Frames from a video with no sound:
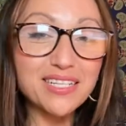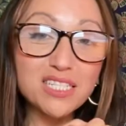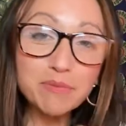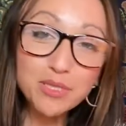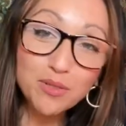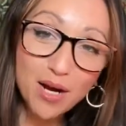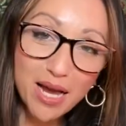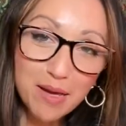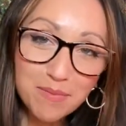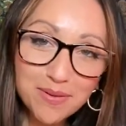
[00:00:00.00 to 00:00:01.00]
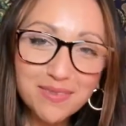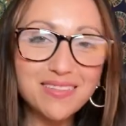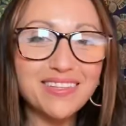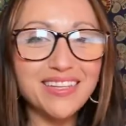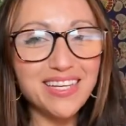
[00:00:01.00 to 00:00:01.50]
subscribe.
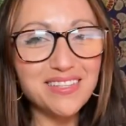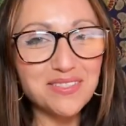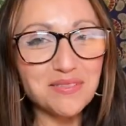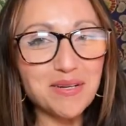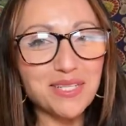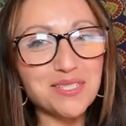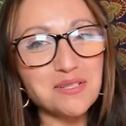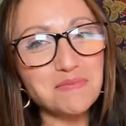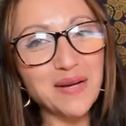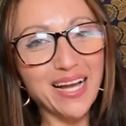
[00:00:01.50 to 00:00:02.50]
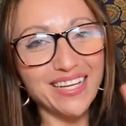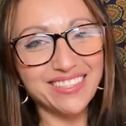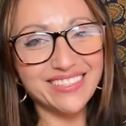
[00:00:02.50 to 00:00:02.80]
Thank you so much. Bye.